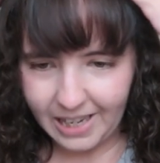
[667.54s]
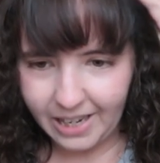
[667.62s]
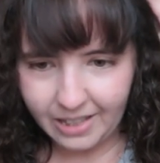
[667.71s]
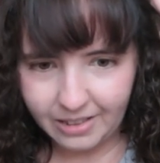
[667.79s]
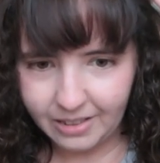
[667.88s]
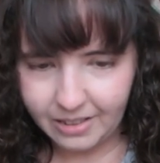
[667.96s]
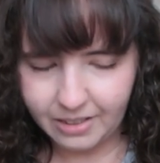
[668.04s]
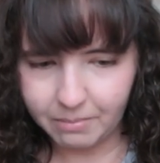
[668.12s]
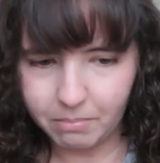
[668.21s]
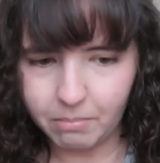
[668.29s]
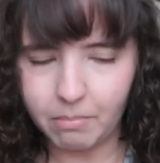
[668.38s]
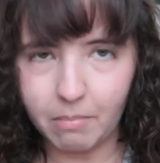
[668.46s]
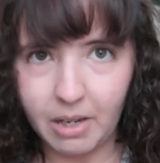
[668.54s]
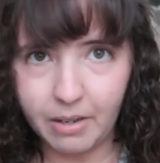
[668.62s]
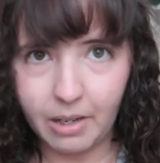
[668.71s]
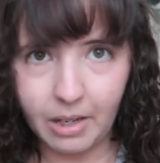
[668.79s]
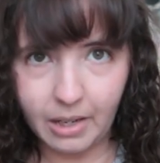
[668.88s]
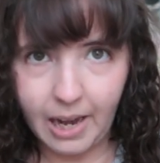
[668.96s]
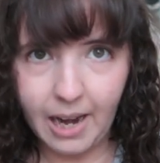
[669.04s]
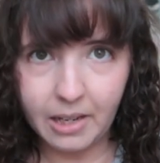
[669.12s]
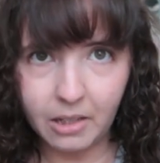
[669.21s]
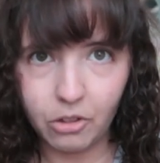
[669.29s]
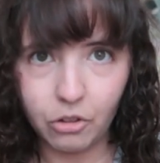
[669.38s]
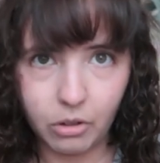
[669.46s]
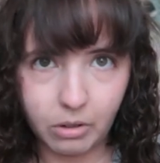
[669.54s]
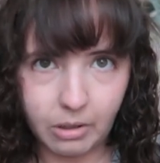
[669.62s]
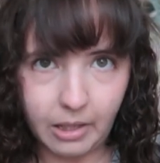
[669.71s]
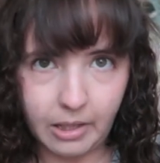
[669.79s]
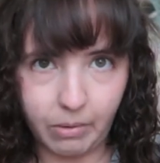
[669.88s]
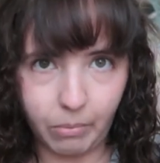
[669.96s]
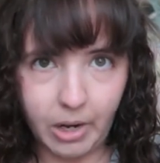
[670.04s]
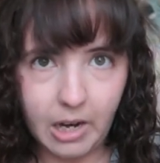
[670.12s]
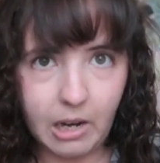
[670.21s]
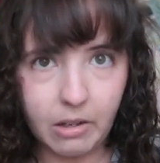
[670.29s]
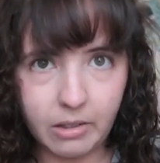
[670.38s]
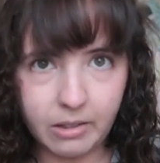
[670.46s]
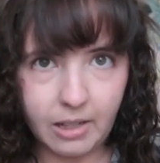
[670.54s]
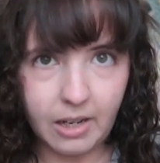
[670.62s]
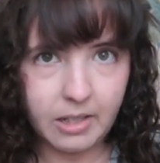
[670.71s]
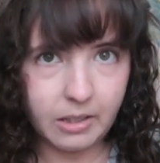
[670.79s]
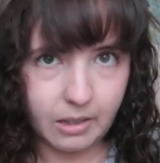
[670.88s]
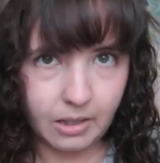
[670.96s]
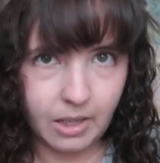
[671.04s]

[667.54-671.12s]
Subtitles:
it's, my head is just like regular size,